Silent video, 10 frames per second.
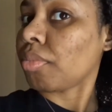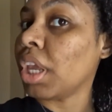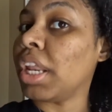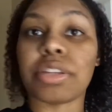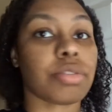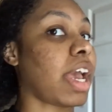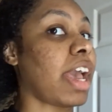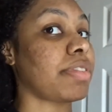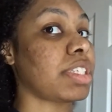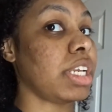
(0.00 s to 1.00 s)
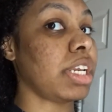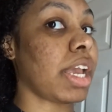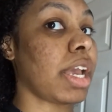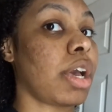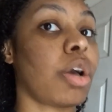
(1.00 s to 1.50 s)
And that's what I have sitting
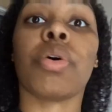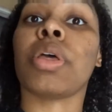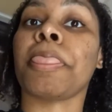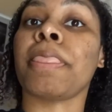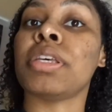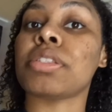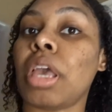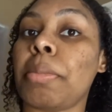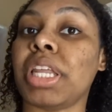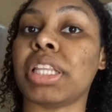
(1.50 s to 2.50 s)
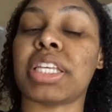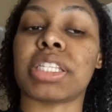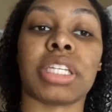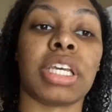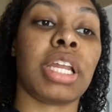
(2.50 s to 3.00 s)
now. So yeah, I'm gonna let that
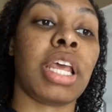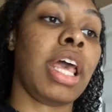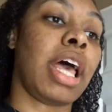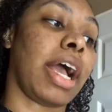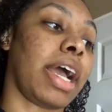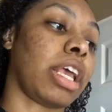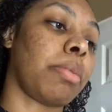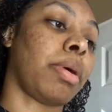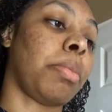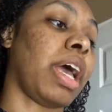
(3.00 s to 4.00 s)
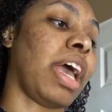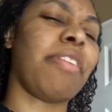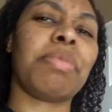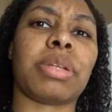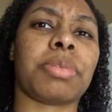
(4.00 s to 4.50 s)
sit I gotta get, I'm gonna
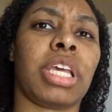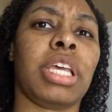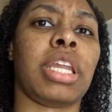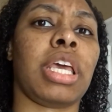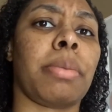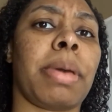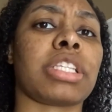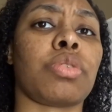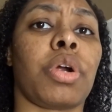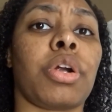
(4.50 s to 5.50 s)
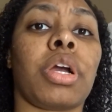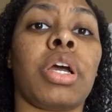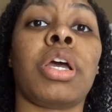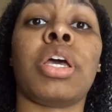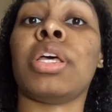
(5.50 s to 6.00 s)
have me something to eat and then get back to work.
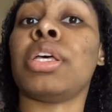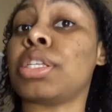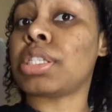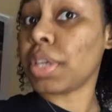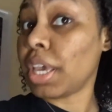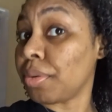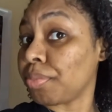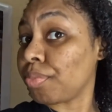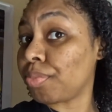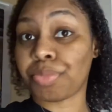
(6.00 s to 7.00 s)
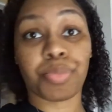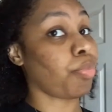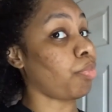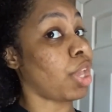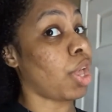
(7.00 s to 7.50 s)
So yeah.
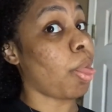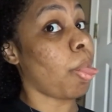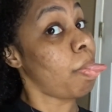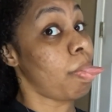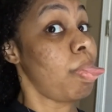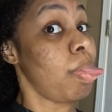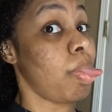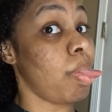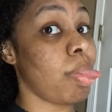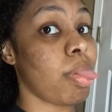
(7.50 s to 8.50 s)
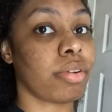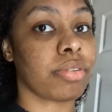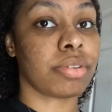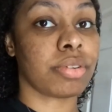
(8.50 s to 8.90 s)
Hmm.